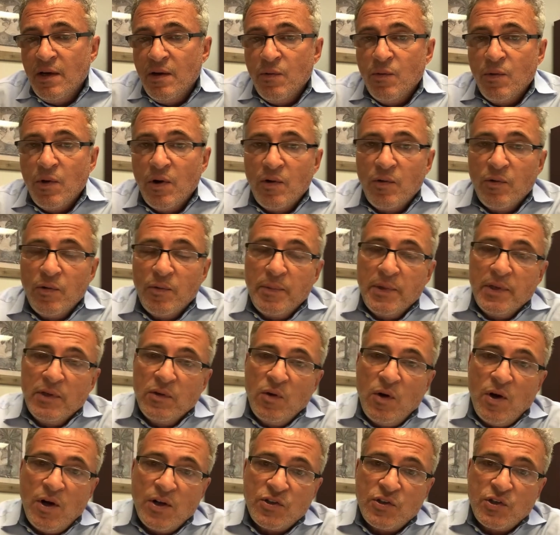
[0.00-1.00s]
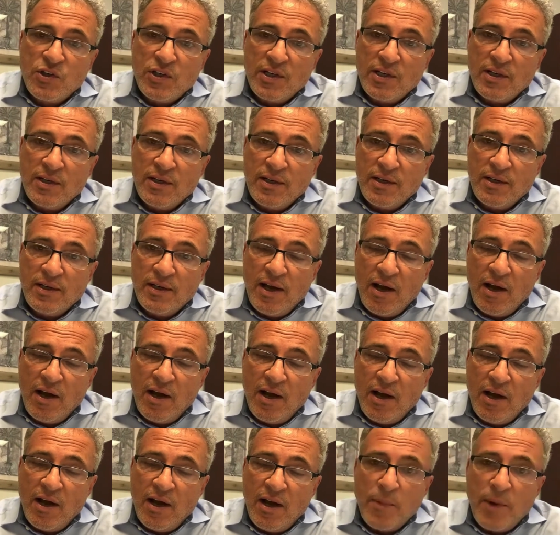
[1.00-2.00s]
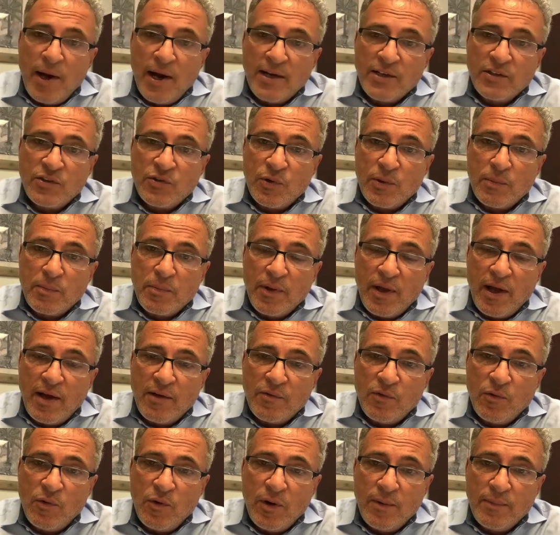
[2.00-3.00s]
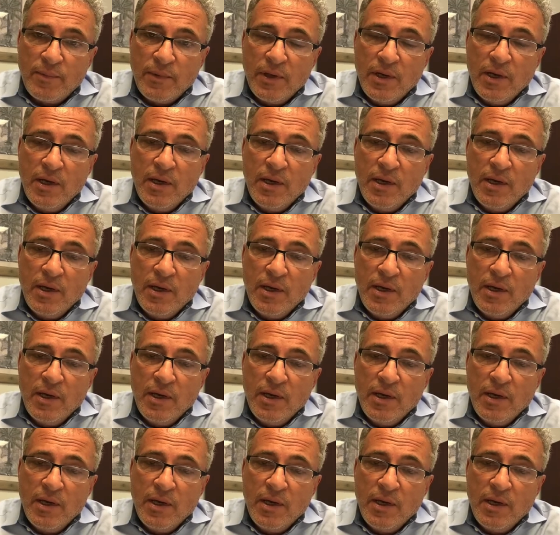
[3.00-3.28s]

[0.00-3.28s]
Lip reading: where we'll be launching our remote monitoring platform,